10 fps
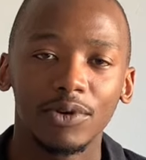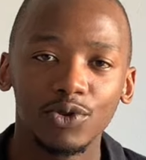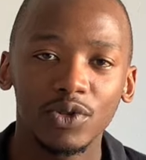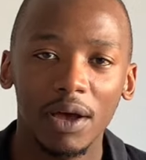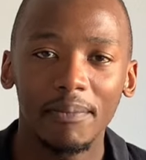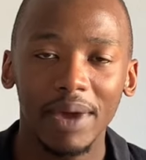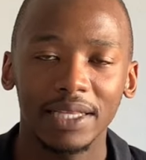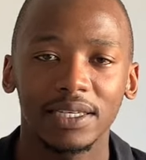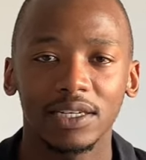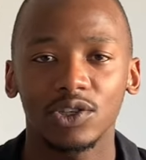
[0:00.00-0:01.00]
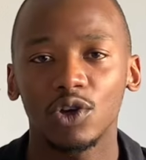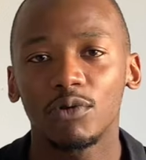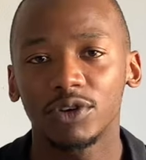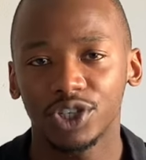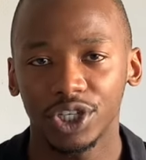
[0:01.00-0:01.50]
do some maintenance on
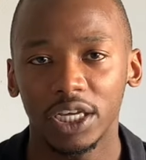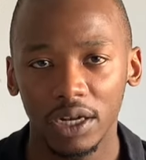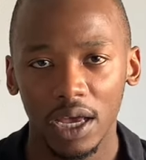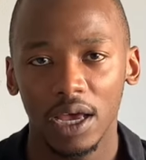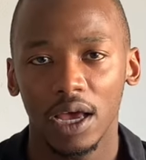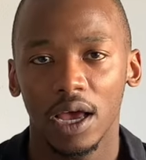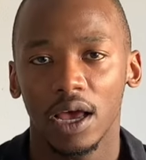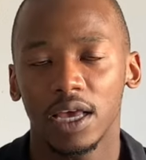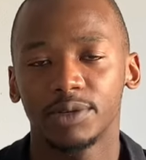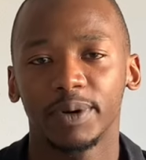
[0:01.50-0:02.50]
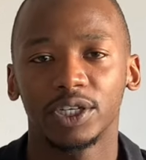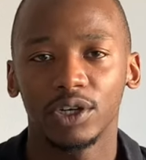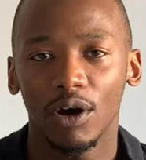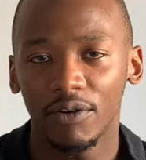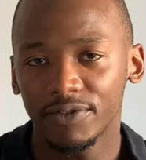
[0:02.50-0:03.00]
your machine,
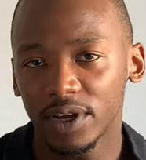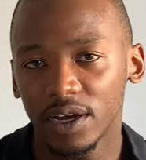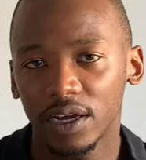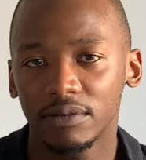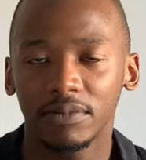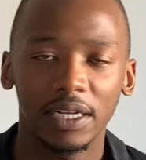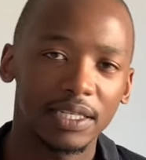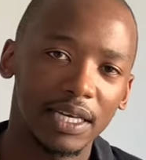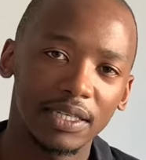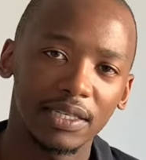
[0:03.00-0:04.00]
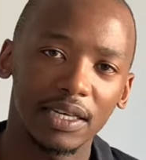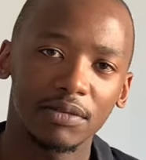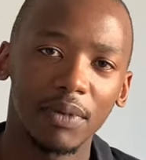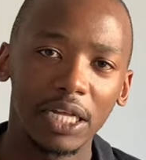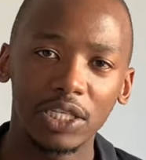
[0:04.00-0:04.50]
especially after, let's say,
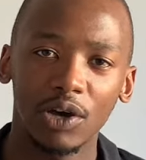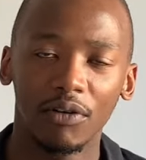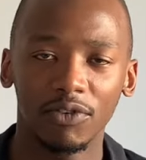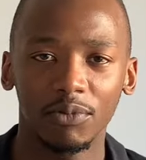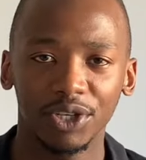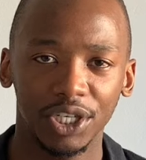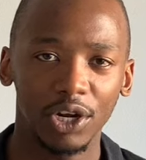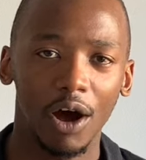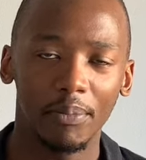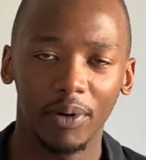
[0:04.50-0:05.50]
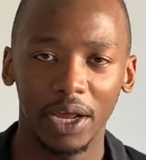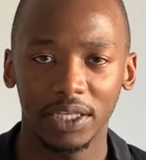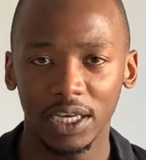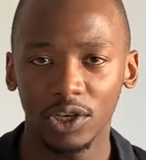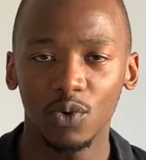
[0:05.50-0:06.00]
6 months of your machine
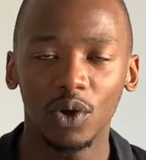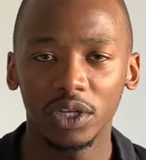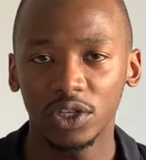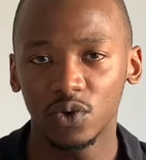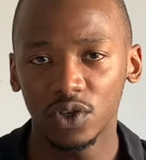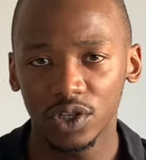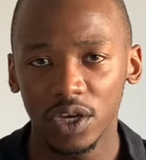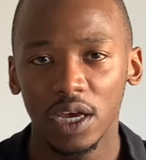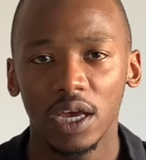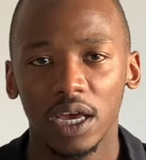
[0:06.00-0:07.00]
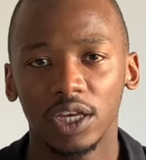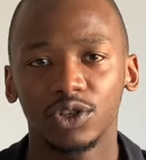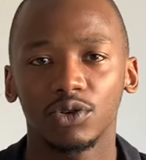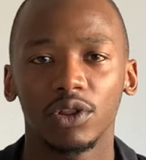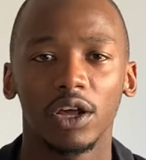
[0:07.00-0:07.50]
operating. You will need to just
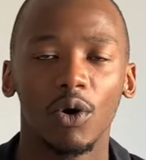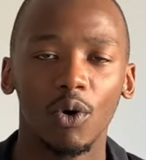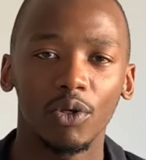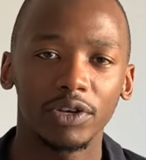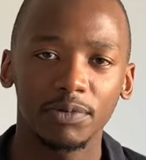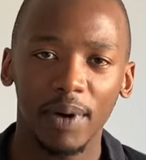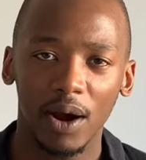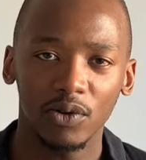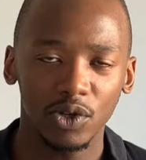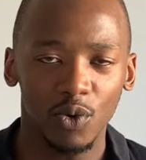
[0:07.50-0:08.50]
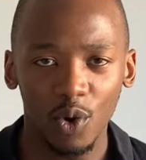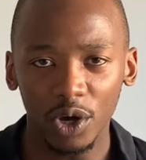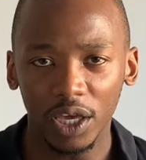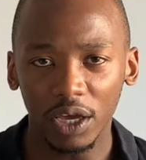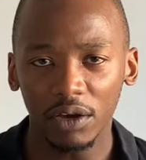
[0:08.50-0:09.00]
ensure that all the spirals are
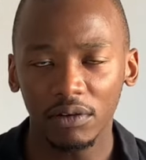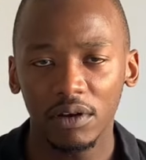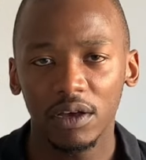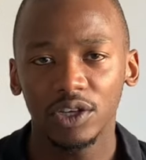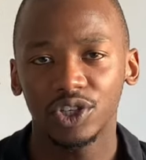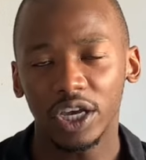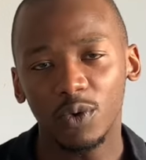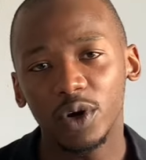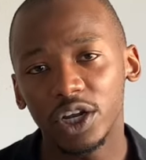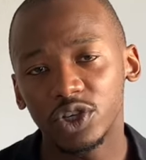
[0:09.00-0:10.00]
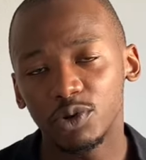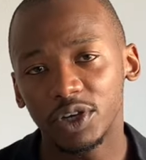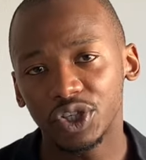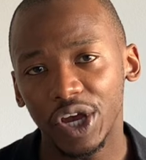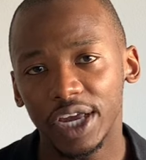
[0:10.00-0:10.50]
working, check what needs to
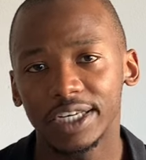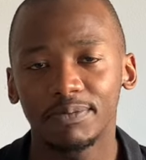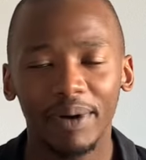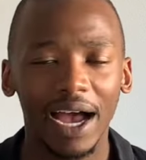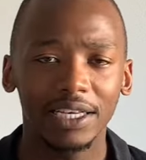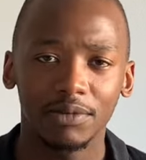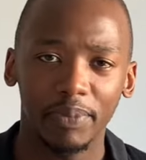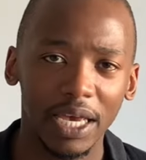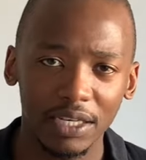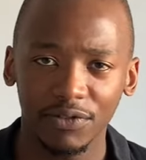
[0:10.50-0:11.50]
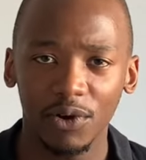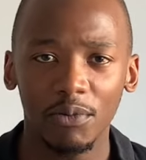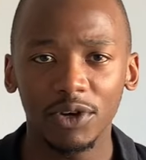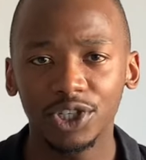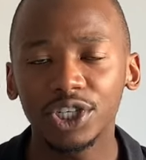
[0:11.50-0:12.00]
be changed, buy spares for your
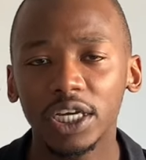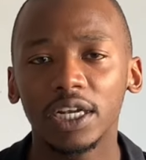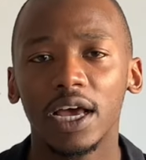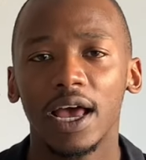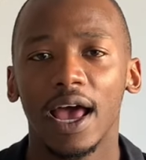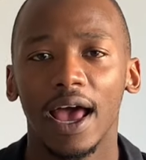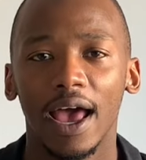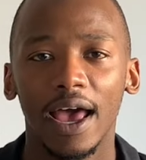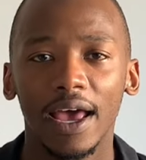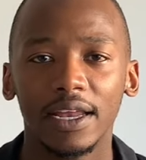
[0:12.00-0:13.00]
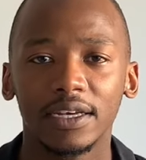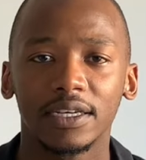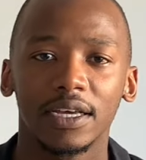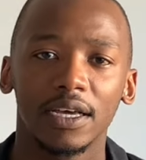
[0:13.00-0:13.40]
machine, and